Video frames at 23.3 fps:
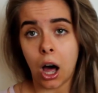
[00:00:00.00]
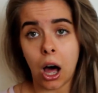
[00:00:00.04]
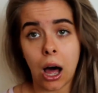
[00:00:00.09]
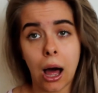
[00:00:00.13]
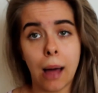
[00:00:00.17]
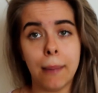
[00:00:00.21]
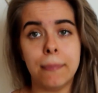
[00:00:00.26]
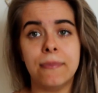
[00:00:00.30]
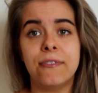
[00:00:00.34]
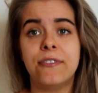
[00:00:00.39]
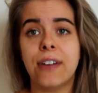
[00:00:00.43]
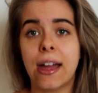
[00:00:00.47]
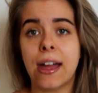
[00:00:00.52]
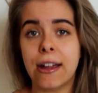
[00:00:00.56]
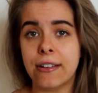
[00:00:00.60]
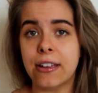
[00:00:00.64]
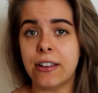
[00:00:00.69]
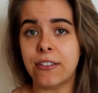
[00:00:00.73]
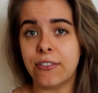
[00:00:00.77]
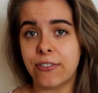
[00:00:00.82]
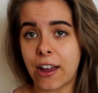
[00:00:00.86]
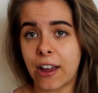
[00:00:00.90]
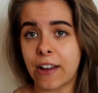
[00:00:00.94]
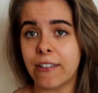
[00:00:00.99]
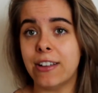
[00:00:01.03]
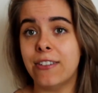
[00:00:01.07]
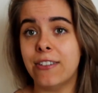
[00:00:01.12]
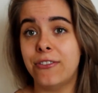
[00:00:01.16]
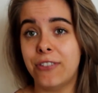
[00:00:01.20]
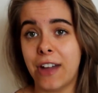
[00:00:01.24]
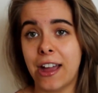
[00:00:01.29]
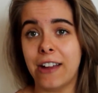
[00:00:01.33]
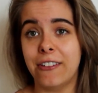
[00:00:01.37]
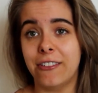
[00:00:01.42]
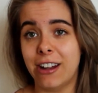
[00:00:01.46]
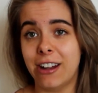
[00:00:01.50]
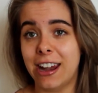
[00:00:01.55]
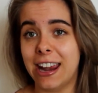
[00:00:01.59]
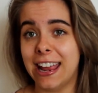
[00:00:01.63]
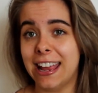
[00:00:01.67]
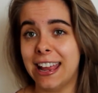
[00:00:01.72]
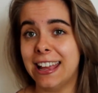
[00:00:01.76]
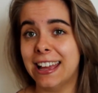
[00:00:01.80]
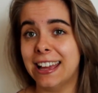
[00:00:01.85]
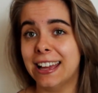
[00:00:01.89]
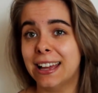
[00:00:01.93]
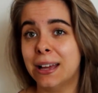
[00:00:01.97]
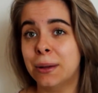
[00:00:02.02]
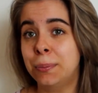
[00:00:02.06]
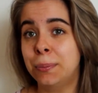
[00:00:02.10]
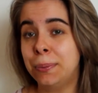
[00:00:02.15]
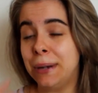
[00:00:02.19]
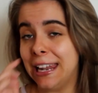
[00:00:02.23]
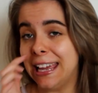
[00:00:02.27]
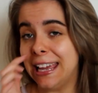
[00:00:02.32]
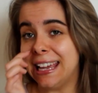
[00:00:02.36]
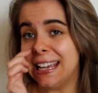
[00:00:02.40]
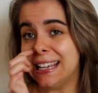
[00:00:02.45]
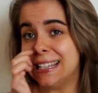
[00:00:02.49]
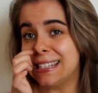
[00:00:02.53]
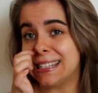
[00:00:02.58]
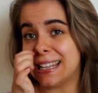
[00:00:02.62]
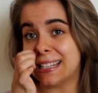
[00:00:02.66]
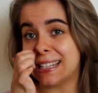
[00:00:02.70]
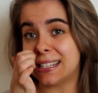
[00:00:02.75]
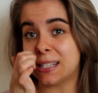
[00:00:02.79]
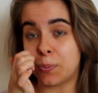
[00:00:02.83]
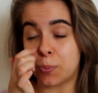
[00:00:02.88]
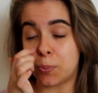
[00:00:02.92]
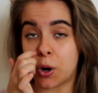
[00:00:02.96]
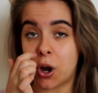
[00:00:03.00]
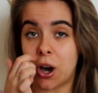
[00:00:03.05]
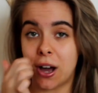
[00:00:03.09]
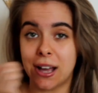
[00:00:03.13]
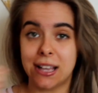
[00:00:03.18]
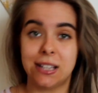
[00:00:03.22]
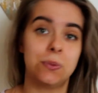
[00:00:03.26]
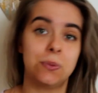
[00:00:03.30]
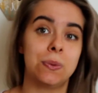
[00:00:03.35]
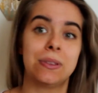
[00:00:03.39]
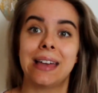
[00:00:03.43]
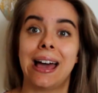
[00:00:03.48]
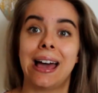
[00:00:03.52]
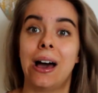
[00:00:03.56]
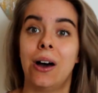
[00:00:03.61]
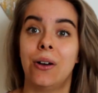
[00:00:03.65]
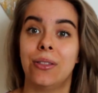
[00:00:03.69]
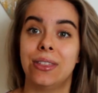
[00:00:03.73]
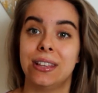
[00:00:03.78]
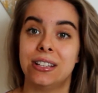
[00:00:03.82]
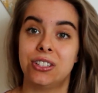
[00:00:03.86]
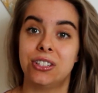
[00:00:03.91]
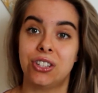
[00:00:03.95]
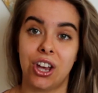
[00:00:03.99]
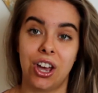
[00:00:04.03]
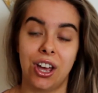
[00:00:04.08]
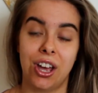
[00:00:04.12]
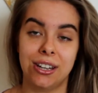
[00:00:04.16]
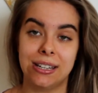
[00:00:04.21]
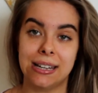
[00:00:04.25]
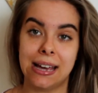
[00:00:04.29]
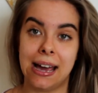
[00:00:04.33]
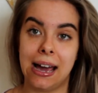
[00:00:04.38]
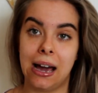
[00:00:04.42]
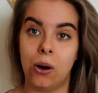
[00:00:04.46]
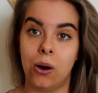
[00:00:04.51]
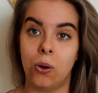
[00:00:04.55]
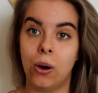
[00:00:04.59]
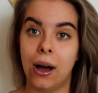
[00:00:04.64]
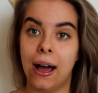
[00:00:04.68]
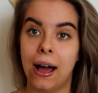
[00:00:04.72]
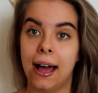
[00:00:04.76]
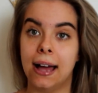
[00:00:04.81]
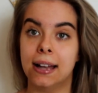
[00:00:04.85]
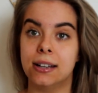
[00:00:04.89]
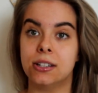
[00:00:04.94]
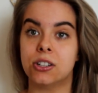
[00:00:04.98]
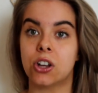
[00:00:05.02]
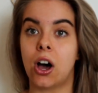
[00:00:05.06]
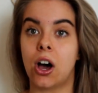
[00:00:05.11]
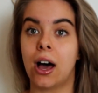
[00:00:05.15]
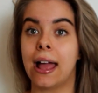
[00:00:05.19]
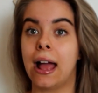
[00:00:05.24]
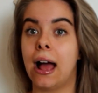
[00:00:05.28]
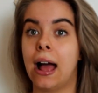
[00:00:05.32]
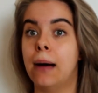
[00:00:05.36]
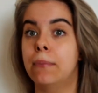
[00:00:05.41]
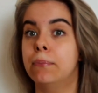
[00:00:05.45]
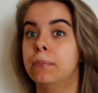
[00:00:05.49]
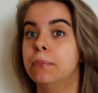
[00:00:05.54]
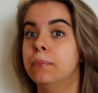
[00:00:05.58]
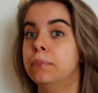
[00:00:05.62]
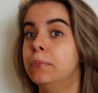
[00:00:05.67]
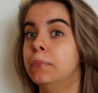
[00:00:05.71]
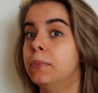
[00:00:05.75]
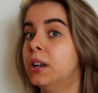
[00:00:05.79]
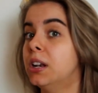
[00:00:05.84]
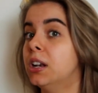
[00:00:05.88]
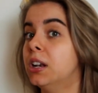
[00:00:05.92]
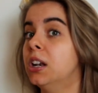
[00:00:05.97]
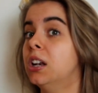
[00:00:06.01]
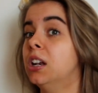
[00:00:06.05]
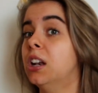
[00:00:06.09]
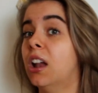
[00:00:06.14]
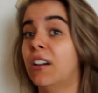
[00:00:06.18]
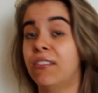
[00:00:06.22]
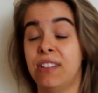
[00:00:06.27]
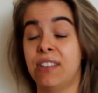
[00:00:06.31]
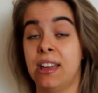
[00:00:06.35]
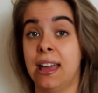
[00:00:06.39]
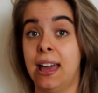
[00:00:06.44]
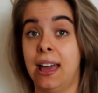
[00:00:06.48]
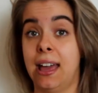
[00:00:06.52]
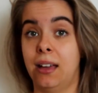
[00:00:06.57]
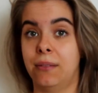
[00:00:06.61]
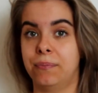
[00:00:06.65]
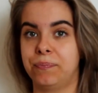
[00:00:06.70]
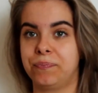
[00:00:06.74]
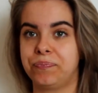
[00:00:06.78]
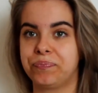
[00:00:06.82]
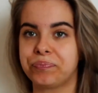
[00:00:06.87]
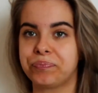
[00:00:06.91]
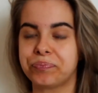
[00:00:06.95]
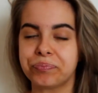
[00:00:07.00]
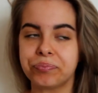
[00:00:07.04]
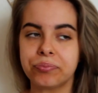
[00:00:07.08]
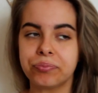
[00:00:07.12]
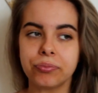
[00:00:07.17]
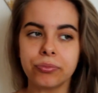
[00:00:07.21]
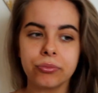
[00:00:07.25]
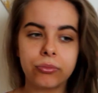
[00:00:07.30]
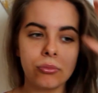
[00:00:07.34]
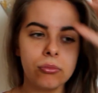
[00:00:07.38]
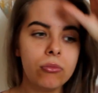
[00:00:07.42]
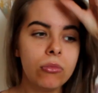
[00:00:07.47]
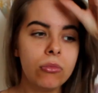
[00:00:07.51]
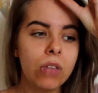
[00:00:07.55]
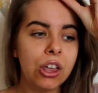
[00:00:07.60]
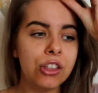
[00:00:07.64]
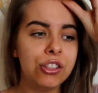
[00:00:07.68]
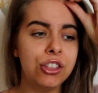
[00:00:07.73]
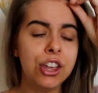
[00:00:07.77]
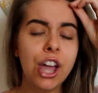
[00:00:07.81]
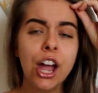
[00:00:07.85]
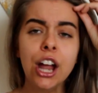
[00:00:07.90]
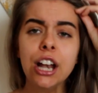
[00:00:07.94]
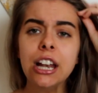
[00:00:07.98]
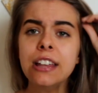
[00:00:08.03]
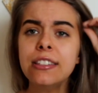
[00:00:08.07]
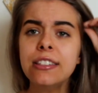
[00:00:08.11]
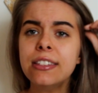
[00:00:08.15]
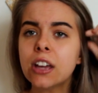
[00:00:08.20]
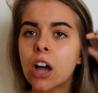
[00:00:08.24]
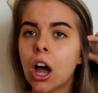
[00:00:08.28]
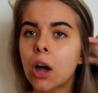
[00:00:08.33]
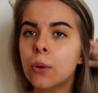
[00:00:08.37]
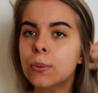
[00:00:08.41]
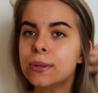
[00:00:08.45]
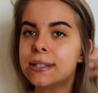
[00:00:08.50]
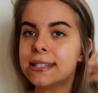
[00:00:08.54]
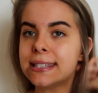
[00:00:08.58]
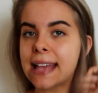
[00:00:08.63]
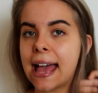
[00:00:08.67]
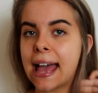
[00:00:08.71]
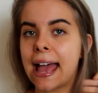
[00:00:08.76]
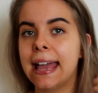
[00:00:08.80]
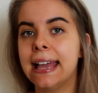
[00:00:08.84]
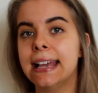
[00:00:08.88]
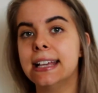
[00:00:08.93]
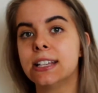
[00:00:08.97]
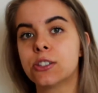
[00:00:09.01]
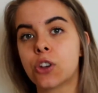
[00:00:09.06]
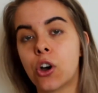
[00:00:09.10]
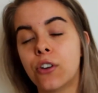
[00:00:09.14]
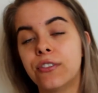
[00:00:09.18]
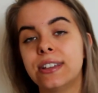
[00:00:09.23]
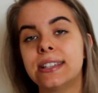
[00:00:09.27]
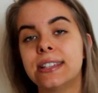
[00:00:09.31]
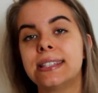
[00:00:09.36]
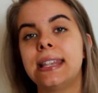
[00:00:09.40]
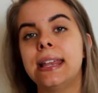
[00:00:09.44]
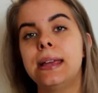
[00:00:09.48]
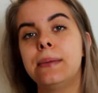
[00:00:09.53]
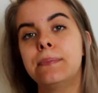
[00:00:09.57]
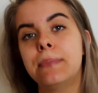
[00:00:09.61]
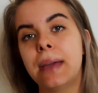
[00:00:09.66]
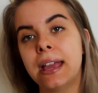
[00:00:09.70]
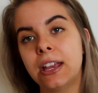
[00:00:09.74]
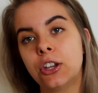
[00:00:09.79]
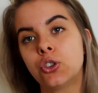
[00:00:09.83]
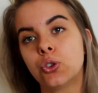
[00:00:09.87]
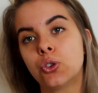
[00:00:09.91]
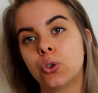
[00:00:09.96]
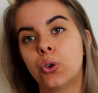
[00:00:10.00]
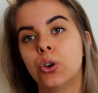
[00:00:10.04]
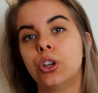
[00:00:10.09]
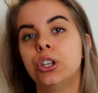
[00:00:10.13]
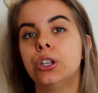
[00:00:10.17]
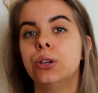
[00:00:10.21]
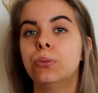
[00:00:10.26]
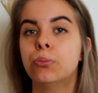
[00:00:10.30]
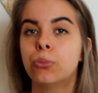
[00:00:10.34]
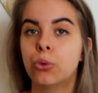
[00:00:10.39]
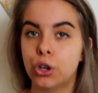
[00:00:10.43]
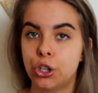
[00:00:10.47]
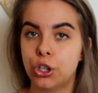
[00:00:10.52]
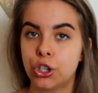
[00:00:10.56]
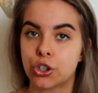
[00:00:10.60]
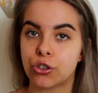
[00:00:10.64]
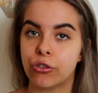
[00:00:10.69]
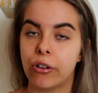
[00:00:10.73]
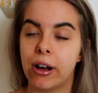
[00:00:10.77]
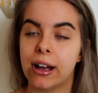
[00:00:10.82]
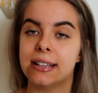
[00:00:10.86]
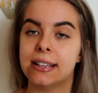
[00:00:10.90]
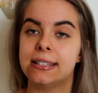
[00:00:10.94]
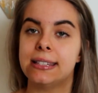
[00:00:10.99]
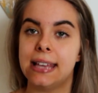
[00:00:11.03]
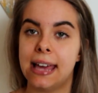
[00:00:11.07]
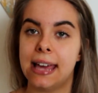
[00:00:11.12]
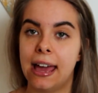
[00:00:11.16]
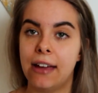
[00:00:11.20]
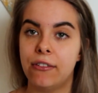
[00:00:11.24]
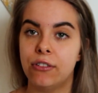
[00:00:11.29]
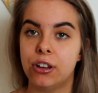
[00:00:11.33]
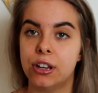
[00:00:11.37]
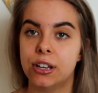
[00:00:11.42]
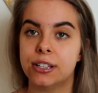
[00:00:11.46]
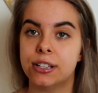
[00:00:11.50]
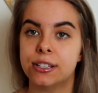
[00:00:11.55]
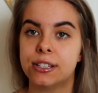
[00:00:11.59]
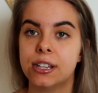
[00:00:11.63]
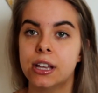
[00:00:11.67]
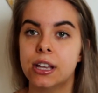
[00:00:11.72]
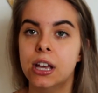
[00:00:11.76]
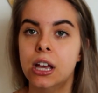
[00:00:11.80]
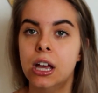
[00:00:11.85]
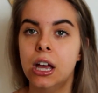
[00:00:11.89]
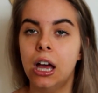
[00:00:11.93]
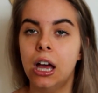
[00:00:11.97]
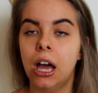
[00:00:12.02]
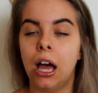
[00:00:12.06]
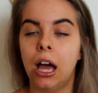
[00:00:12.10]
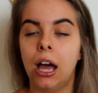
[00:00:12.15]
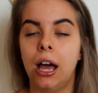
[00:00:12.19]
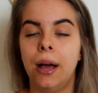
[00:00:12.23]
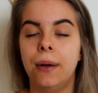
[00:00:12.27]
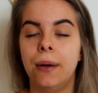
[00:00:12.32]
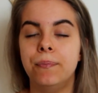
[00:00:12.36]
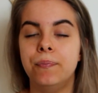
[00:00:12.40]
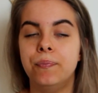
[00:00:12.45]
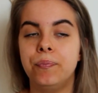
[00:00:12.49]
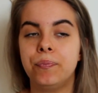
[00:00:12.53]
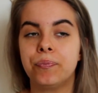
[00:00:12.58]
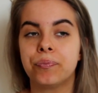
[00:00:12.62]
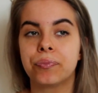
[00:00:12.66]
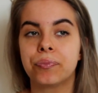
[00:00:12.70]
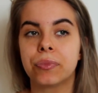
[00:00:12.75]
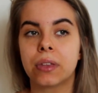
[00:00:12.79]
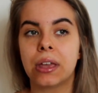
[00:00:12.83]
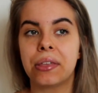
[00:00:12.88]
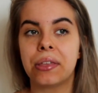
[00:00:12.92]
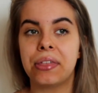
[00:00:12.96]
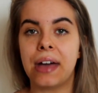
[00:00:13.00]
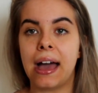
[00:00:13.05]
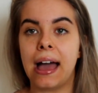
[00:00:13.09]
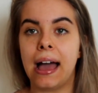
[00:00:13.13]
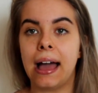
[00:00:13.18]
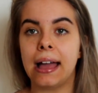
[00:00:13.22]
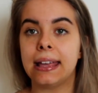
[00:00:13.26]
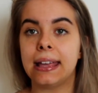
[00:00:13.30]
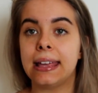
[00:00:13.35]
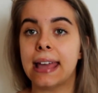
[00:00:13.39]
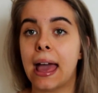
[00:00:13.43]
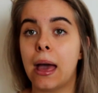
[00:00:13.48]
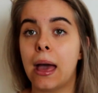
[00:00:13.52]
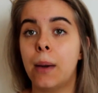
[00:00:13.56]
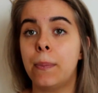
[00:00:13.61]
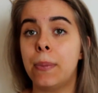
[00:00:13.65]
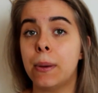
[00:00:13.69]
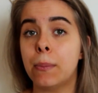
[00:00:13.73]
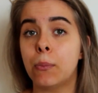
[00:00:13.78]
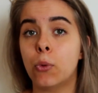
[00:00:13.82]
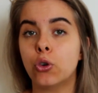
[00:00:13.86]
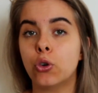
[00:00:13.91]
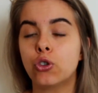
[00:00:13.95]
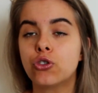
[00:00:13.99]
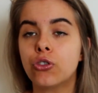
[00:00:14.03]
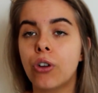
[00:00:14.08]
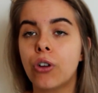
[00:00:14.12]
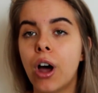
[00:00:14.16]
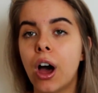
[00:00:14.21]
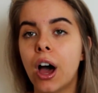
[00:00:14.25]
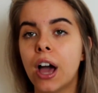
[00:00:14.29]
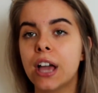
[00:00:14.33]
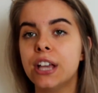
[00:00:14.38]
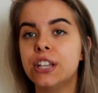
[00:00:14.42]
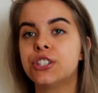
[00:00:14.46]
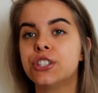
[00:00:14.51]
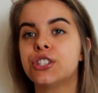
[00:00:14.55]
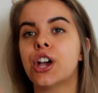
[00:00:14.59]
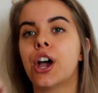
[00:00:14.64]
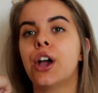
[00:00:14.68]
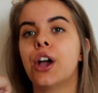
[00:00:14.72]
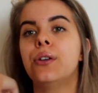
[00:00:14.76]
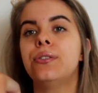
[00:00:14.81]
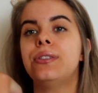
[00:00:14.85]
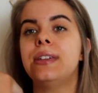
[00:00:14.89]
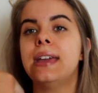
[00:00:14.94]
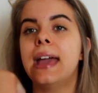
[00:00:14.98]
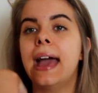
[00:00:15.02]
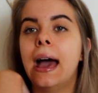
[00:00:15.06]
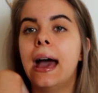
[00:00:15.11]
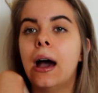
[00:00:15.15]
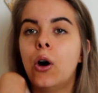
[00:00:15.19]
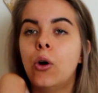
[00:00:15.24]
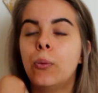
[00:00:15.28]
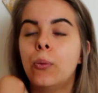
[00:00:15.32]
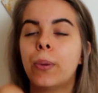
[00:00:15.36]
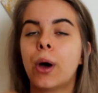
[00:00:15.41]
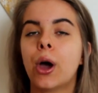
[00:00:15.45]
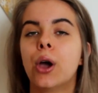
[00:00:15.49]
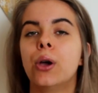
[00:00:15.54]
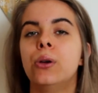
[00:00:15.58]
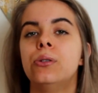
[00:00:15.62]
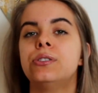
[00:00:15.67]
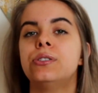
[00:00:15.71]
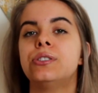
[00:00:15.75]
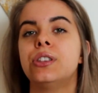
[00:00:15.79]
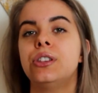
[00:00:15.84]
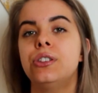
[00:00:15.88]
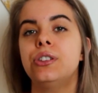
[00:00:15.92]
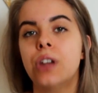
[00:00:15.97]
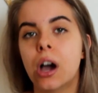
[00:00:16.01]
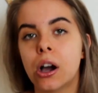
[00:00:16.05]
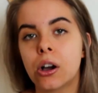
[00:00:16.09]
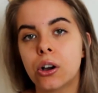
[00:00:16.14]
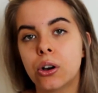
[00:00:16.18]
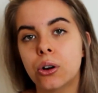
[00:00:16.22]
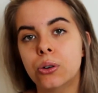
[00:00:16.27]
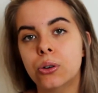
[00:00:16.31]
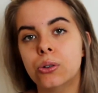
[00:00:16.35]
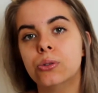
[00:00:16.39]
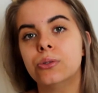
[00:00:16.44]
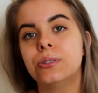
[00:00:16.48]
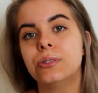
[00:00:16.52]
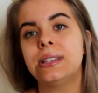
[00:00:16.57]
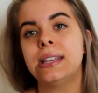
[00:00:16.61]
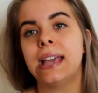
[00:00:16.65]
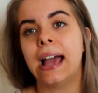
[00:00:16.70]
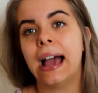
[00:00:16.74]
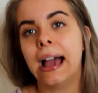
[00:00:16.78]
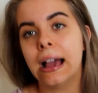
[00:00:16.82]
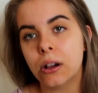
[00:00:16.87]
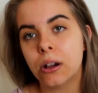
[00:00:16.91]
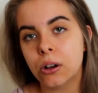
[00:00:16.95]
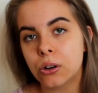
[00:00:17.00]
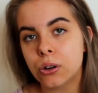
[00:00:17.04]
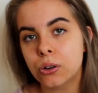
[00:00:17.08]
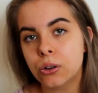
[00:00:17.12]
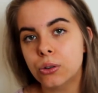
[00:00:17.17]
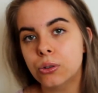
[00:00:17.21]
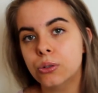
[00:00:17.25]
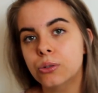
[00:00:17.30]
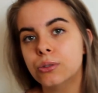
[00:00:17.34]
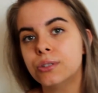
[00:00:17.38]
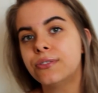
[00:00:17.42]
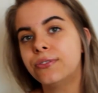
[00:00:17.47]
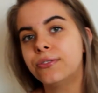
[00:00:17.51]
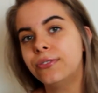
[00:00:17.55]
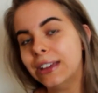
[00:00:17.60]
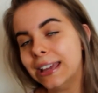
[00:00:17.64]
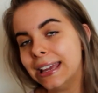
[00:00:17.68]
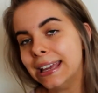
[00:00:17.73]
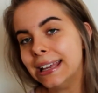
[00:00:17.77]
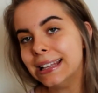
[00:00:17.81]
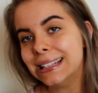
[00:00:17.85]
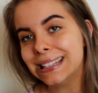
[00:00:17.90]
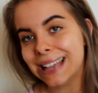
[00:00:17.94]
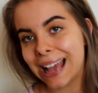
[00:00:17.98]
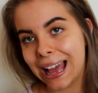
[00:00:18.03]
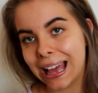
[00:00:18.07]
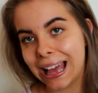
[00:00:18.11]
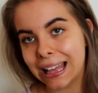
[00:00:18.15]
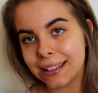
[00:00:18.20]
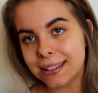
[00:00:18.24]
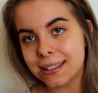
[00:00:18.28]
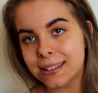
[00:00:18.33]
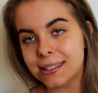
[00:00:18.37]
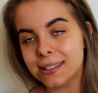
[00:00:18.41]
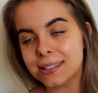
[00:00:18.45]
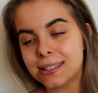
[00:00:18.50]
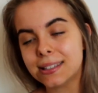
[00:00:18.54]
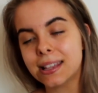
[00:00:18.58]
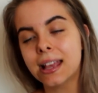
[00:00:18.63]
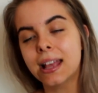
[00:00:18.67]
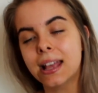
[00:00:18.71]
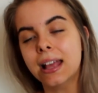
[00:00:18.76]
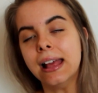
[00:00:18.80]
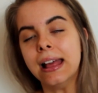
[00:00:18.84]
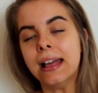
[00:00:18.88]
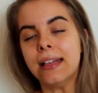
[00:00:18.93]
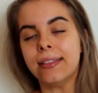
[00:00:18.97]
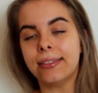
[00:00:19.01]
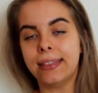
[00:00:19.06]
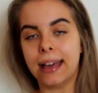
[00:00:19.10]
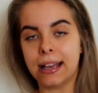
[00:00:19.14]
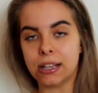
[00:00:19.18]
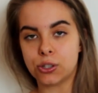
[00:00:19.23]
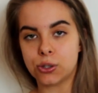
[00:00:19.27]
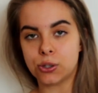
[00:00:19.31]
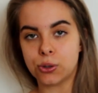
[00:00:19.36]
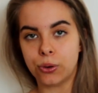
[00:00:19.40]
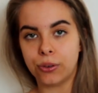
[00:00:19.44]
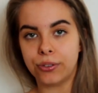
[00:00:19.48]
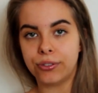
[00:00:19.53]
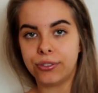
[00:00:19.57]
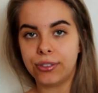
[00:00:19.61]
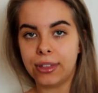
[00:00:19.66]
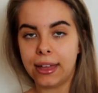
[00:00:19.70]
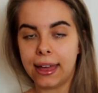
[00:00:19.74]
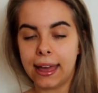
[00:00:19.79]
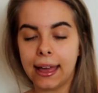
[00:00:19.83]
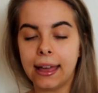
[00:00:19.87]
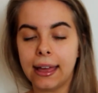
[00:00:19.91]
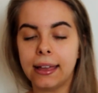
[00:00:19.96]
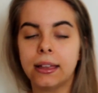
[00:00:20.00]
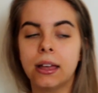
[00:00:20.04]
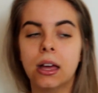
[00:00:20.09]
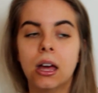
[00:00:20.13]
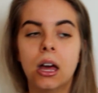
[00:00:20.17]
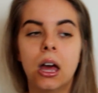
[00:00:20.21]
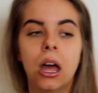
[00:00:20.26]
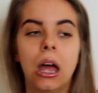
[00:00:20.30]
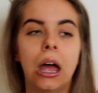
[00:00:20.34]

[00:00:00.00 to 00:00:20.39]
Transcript: I'm very pleased and surprised with how this turned out, and I am loving it. The only thing I would say is obviously make sure you moisturise the areas that get a bit more dry, so the elbows, the knuckles, the ankles, feet, hands, that sort of thing.